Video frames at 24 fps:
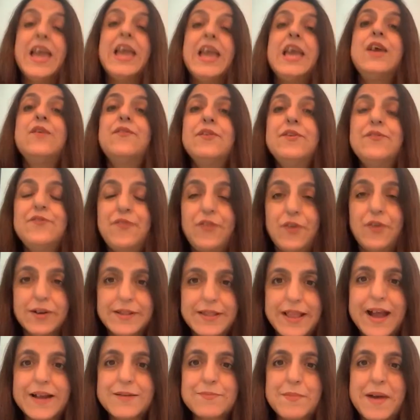even for
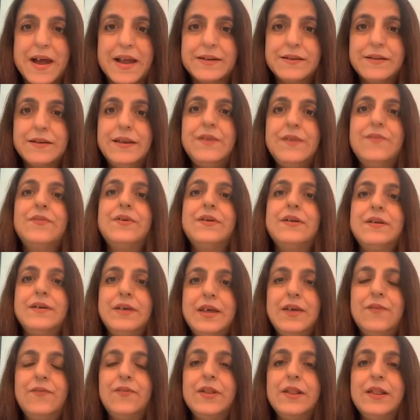that matter,
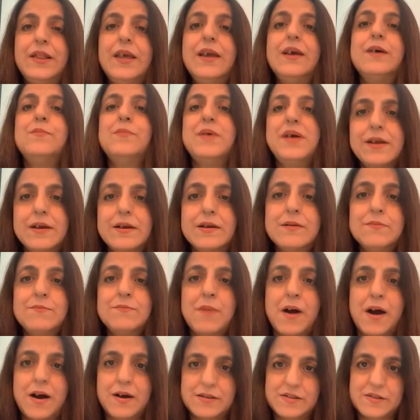even the American
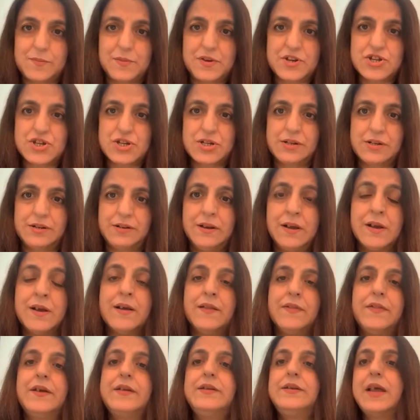Mars mission,
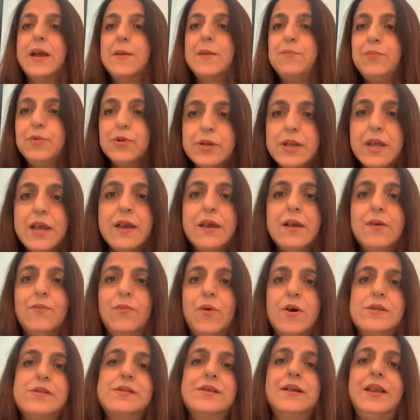the deputy
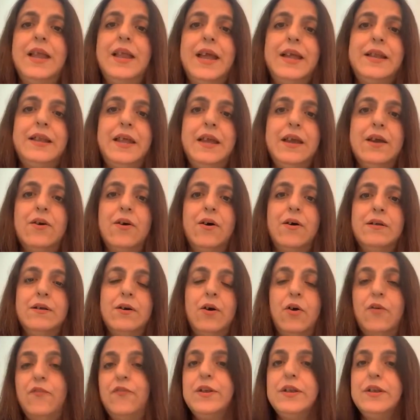was a lady
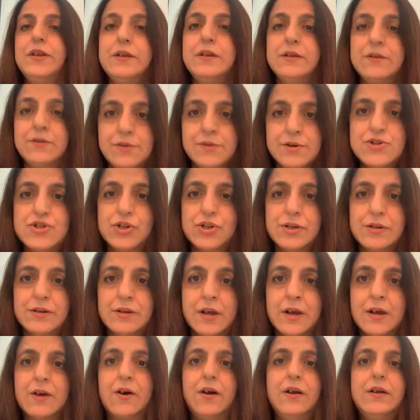of Indian origin
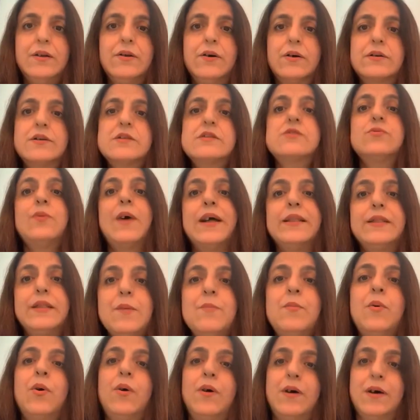called Dr. Swati
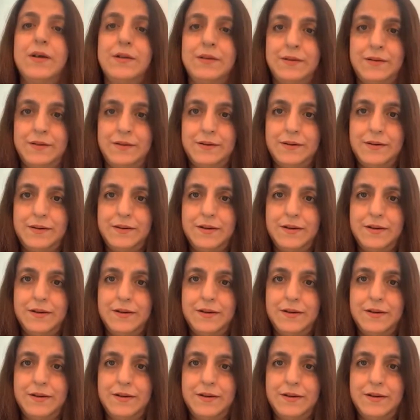Mohan.